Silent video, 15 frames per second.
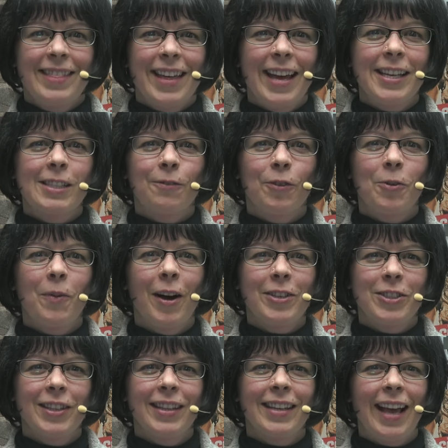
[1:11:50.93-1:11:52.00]
Thanks for
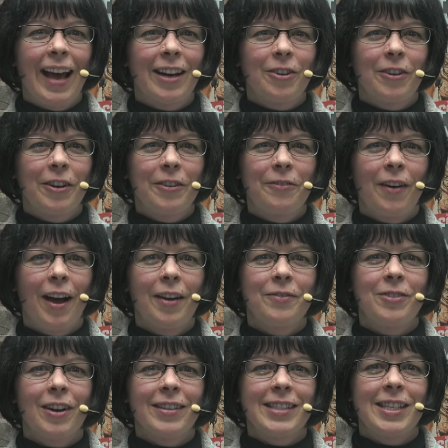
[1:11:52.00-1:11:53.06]
watching the
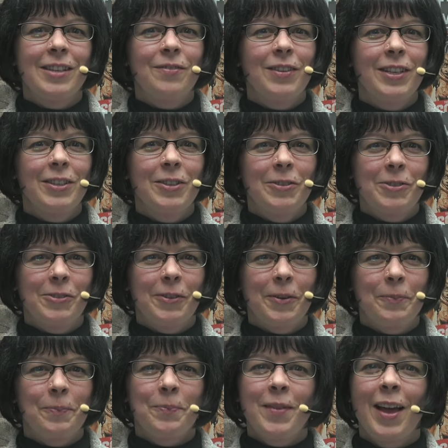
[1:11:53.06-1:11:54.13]
Category5.tv
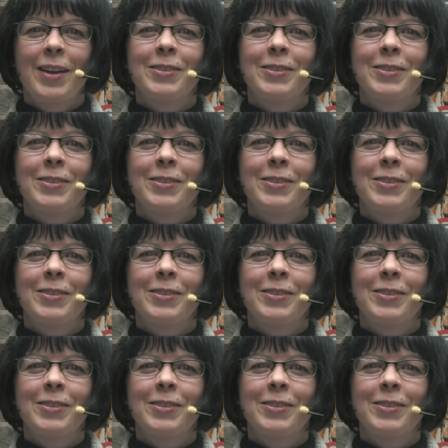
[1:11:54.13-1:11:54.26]
newsroom.